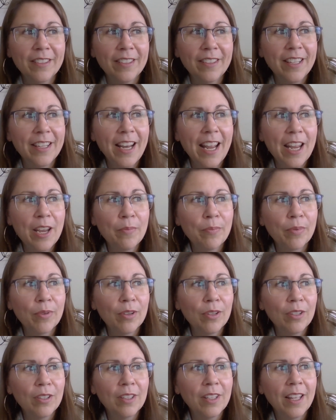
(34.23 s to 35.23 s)
in
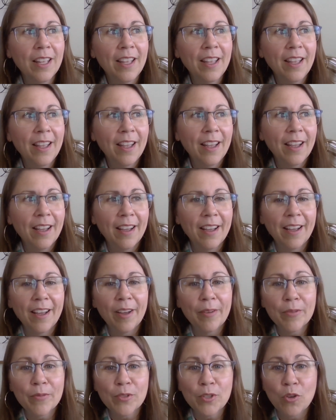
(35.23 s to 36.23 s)
April.
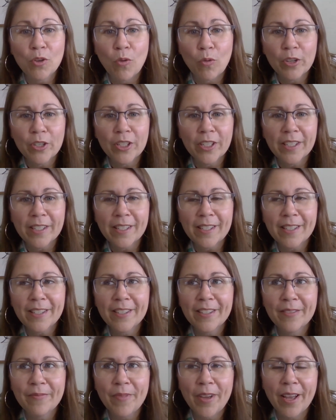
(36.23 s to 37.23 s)
It was
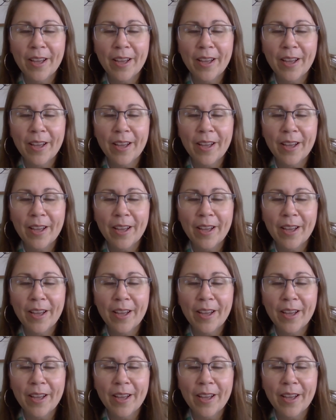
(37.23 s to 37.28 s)
gorgeous.